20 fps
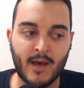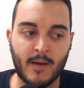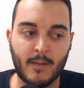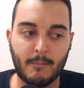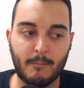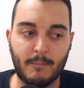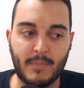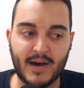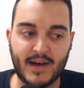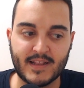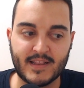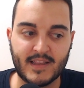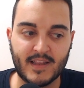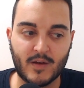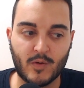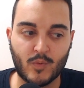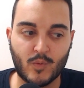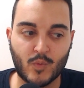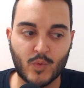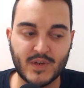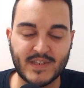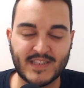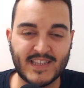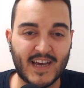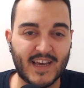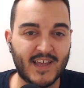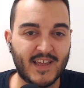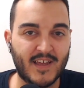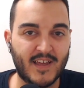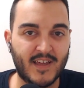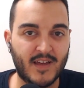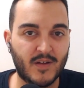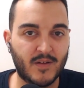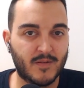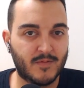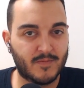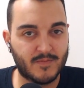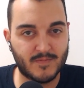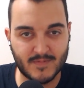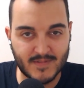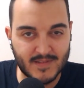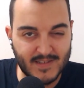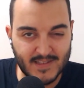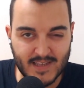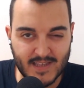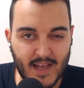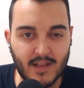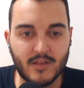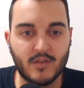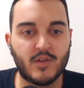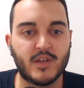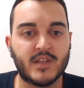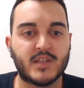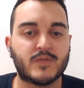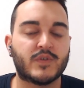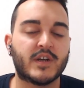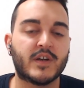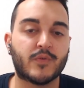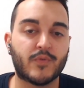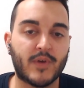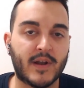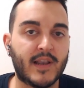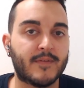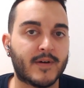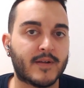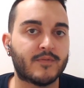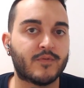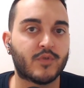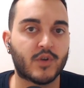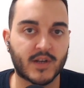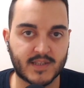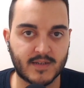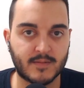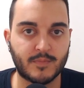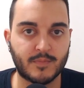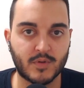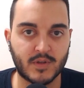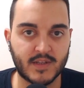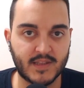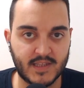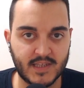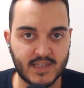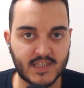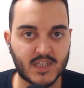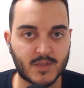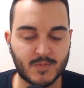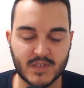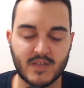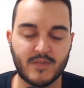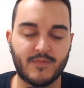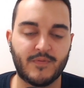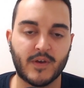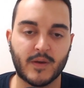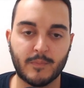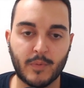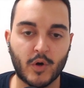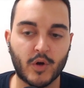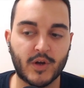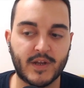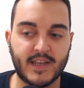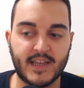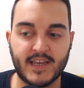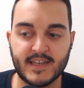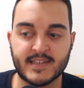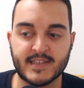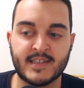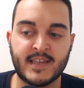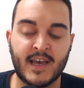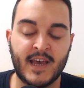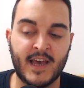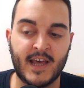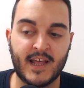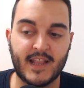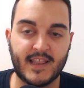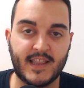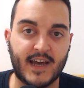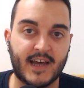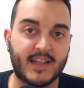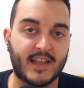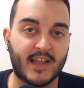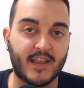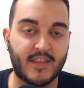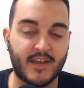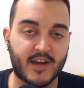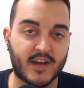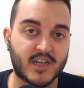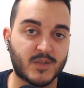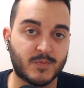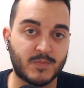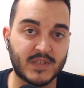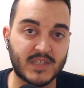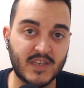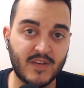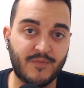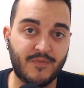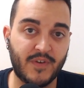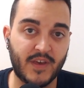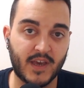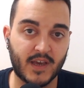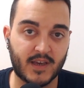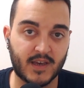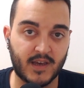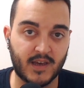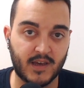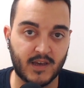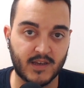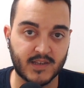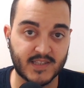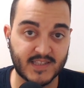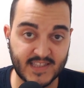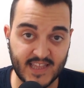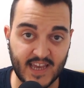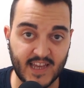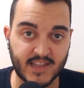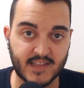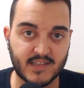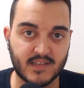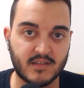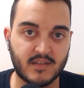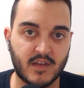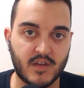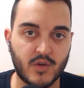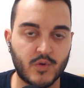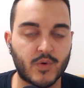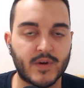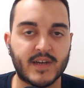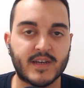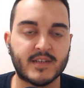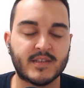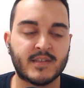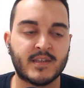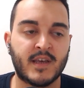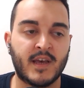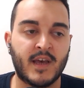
But which I tell you, it's very relevant. For example, in this specific point, is that there are specific states in the US